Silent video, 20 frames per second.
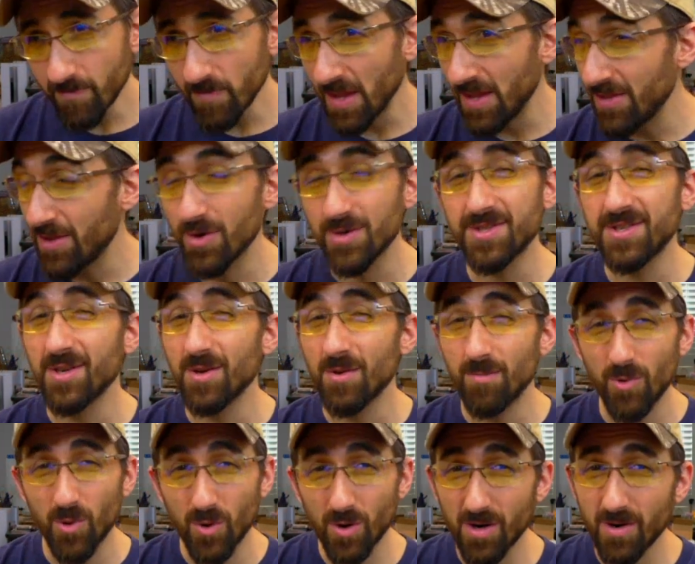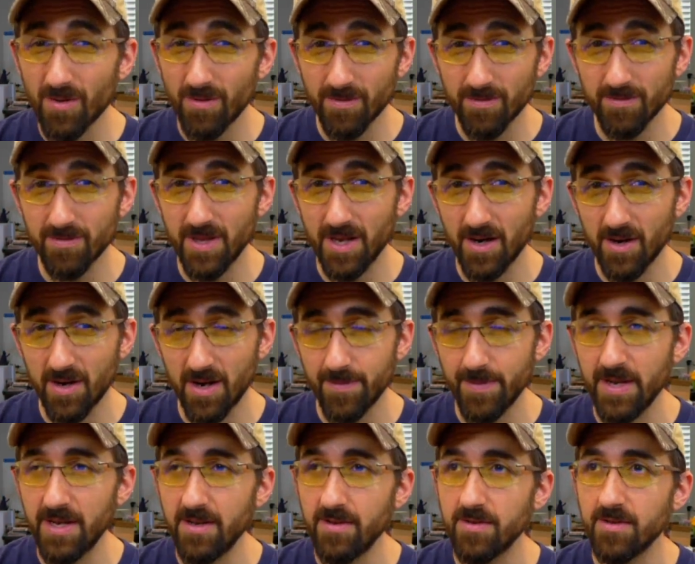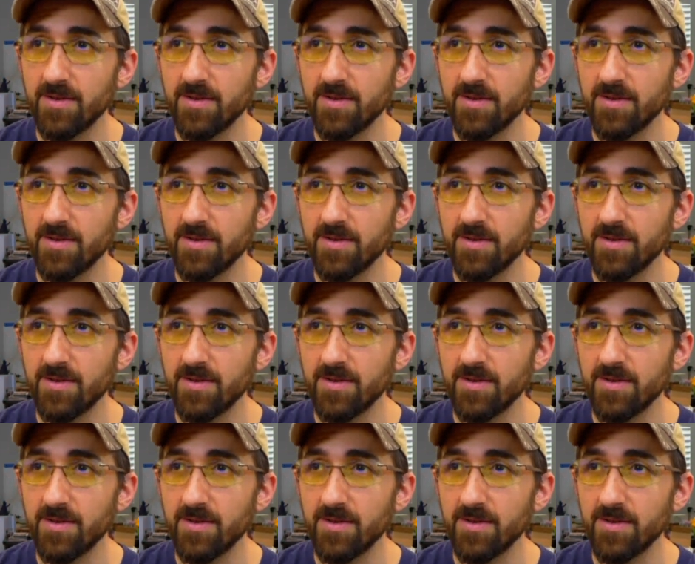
There's still more that are coming.